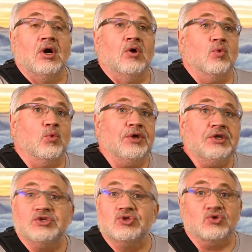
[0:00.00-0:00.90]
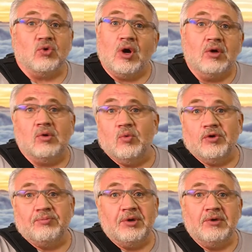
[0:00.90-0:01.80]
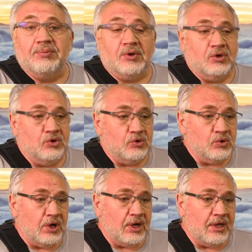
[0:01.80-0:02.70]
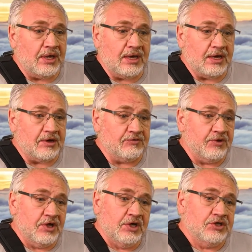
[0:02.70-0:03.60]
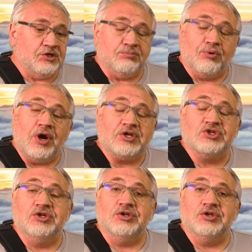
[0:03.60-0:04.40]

We struggle with people who have depression.